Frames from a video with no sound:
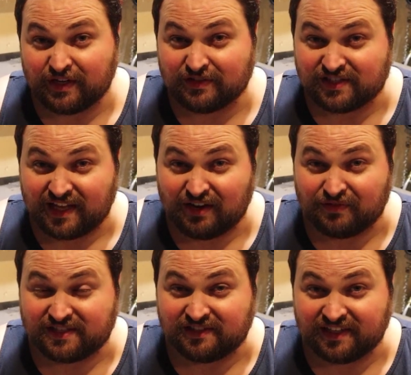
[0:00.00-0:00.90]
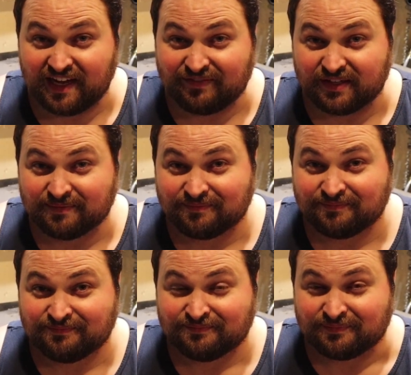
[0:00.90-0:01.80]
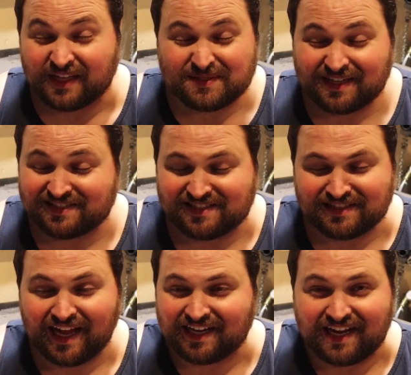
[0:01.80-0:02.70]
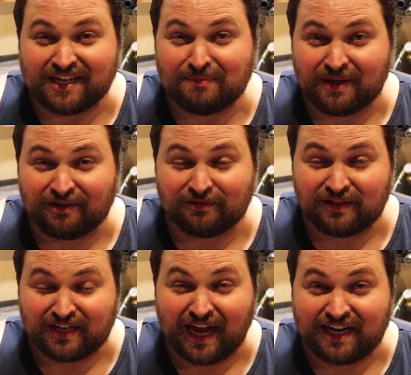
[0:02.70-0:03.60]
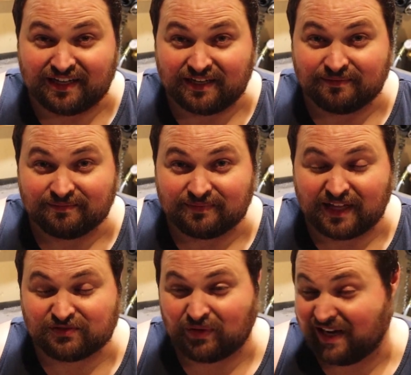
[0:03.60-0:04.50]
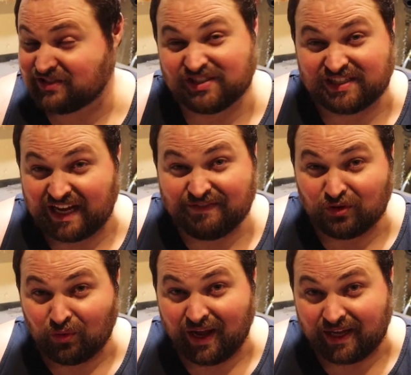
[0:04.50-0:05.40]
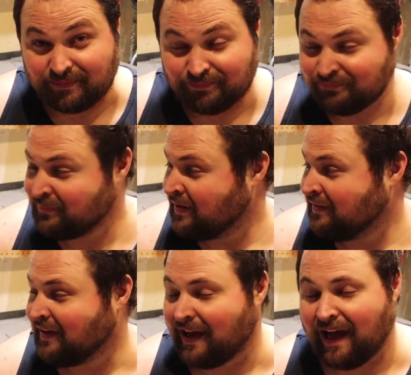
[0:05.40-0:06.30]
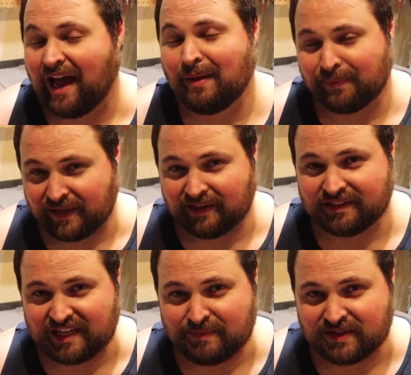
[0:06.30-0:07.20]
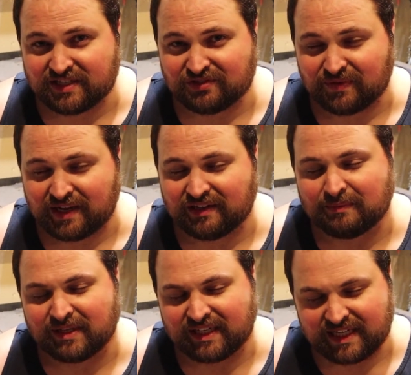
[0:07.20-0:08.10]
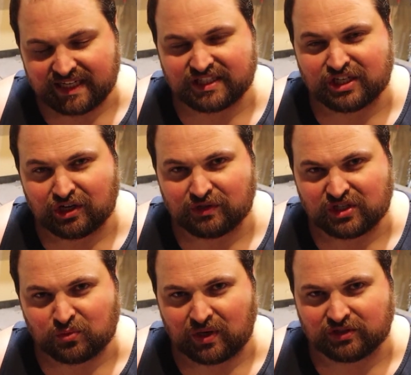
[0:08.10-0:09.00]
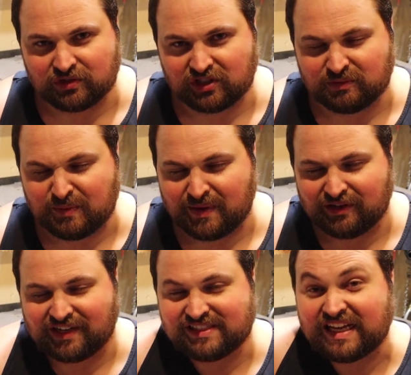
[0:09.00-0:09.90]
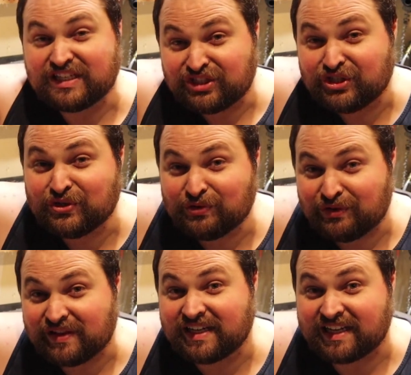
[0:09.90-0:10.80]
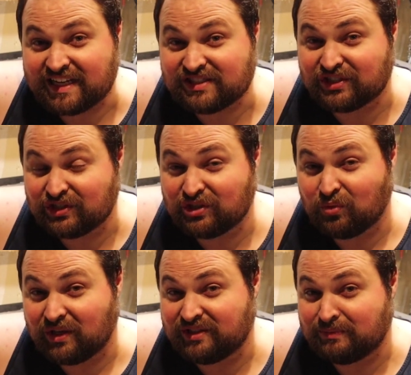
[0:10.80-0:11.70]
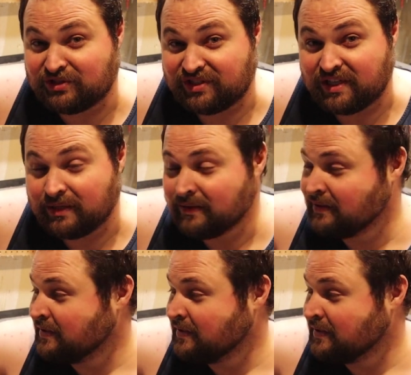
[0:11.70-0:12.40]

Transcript: videos of that recently, have you? That's because it's not any better than 90. That's I just gave it away. I plan on keeping this around. I'm going to get to know this welder a little bit better because I do think it's a good welding machine.